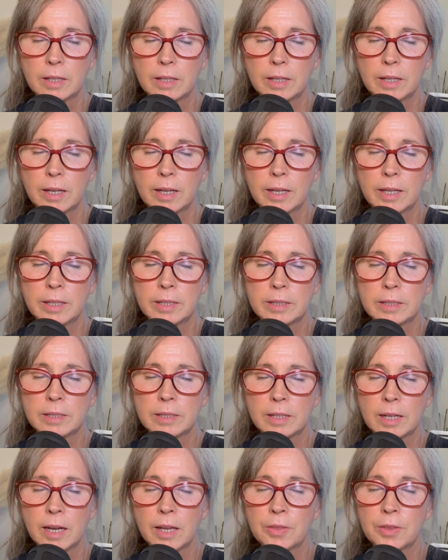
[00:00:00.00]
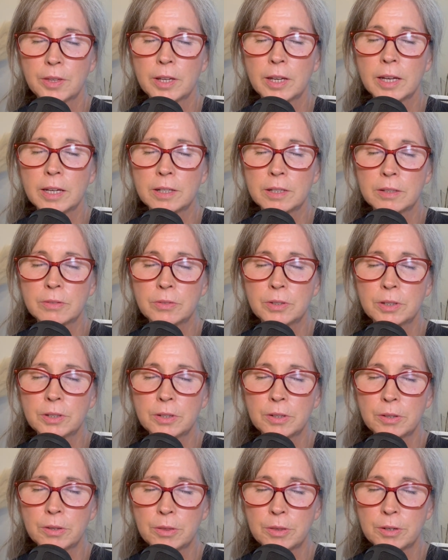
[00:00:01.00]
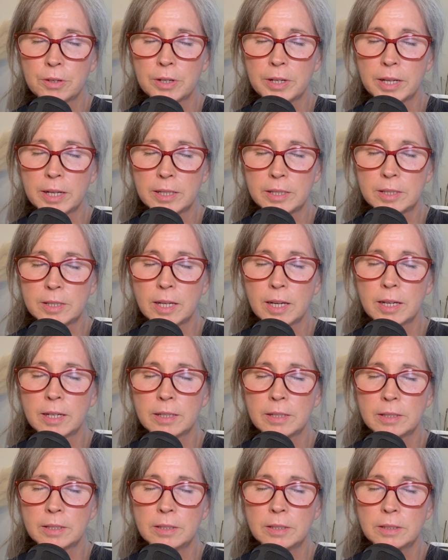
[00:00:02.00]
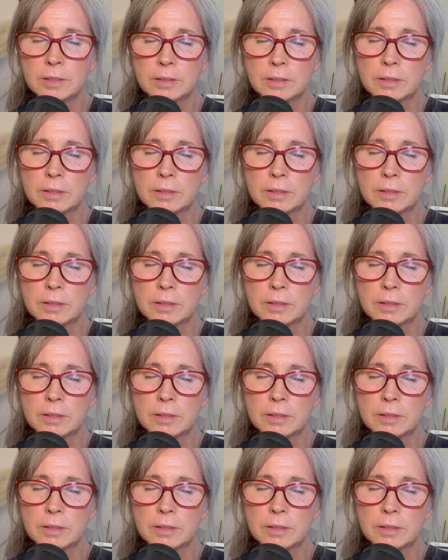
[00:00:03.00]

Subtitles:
And at the end of your 3rd exhale,